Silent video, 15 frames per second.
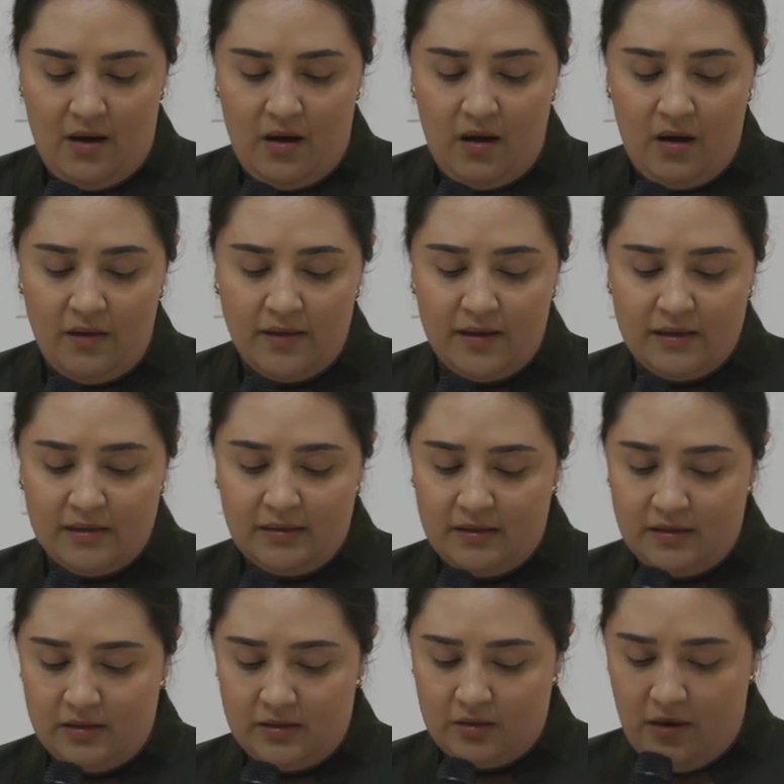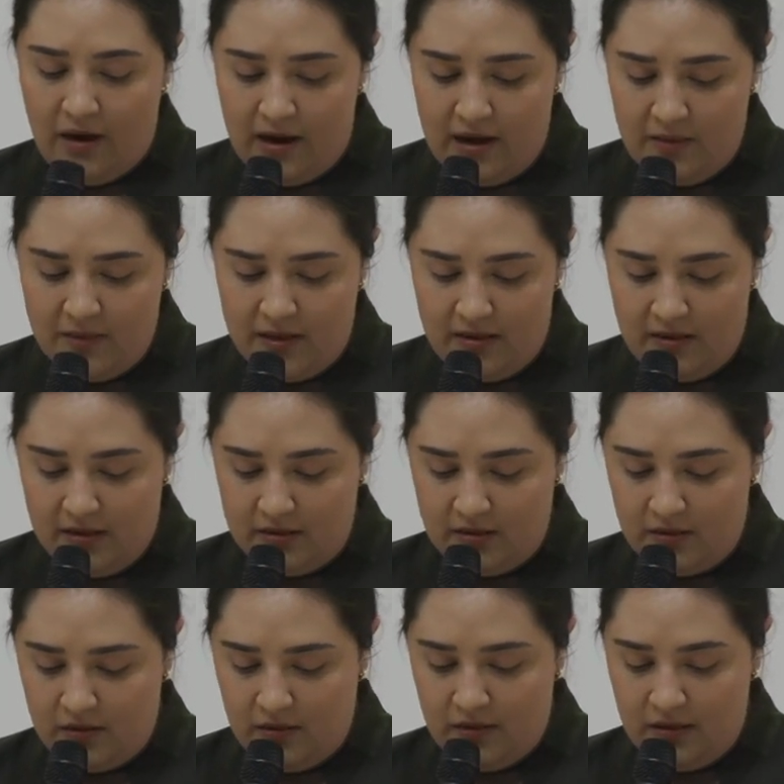all that is described in these
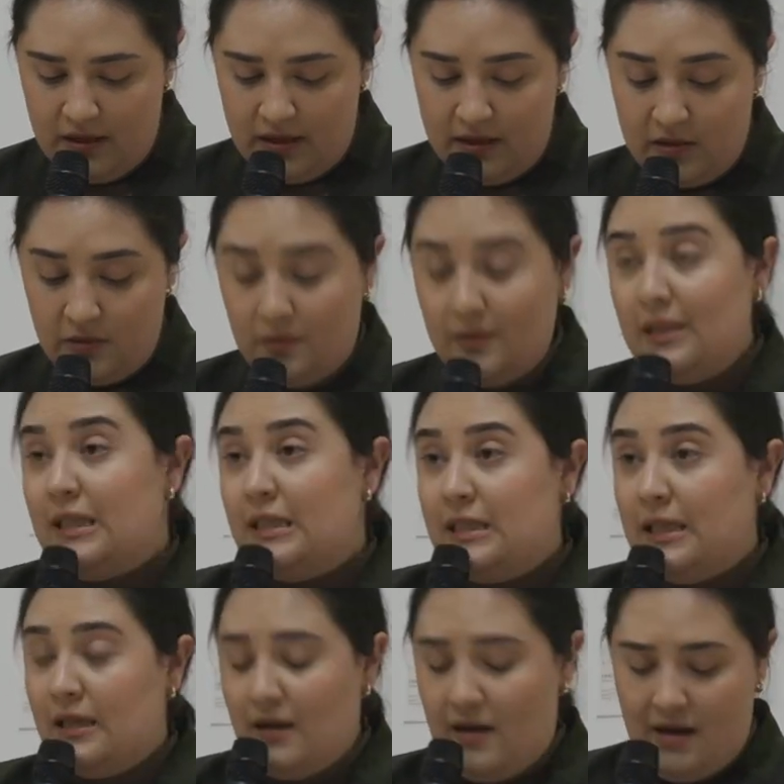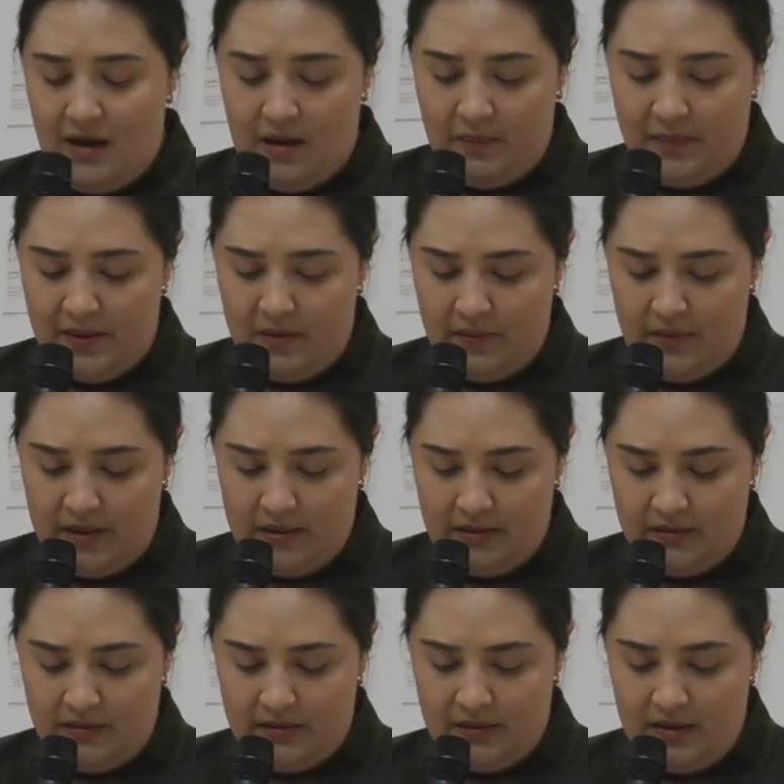stories really did happen
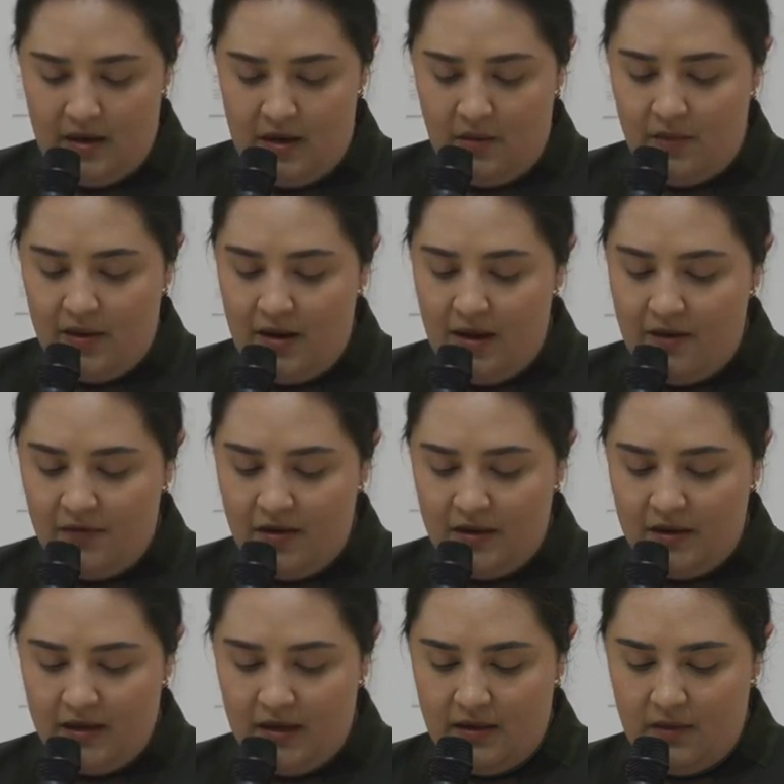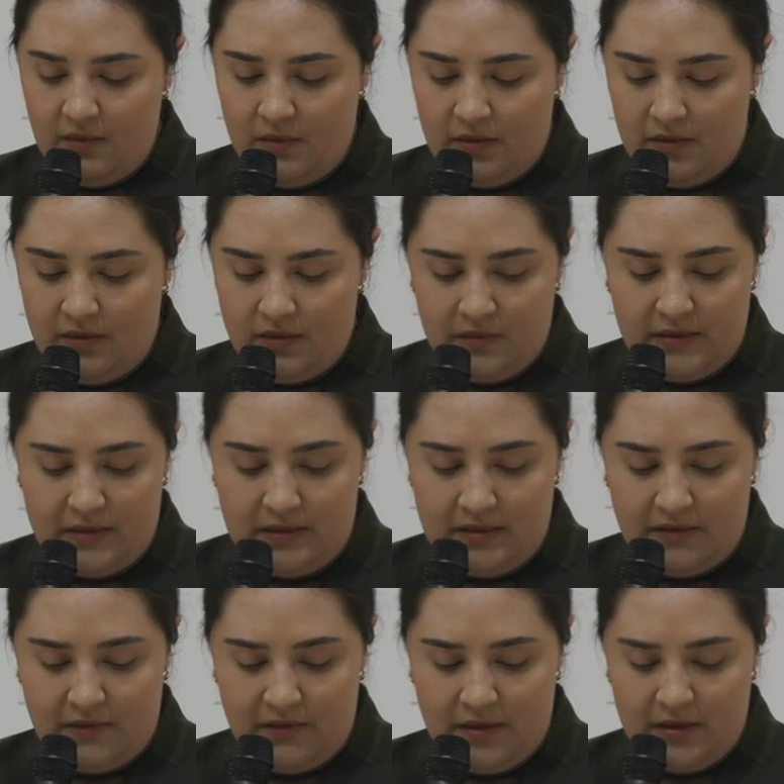once when everything in the world was
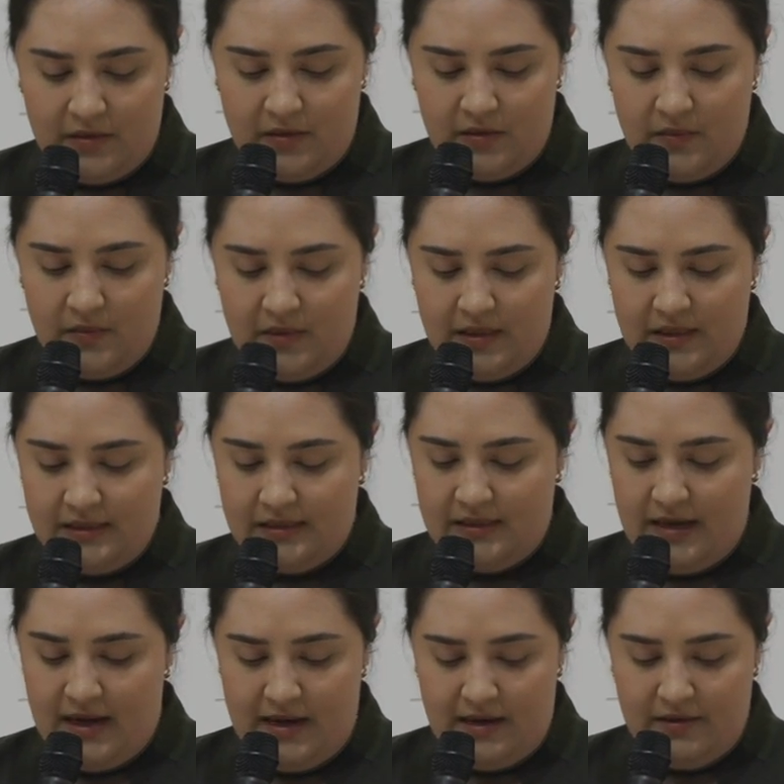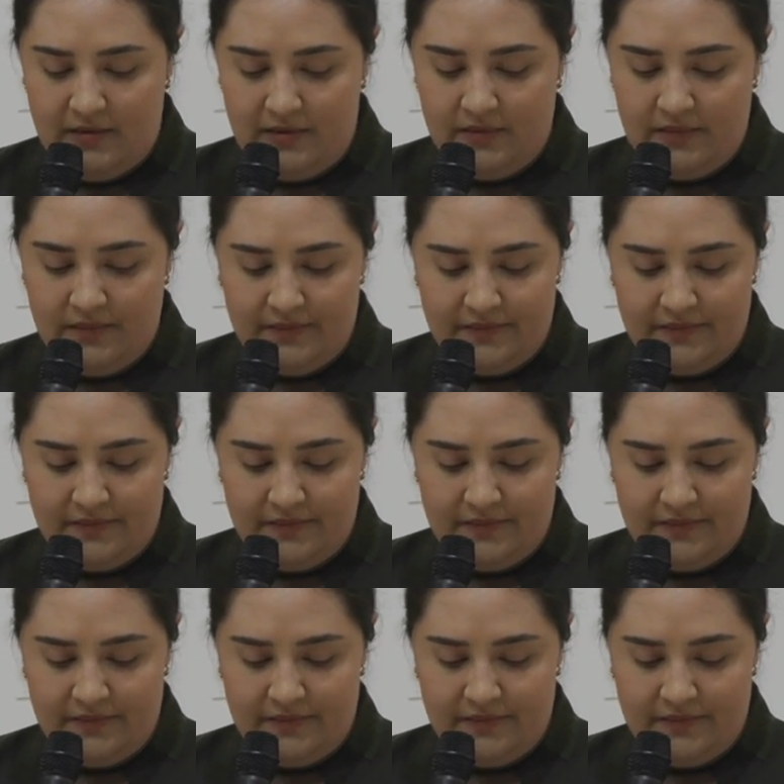different to what is now.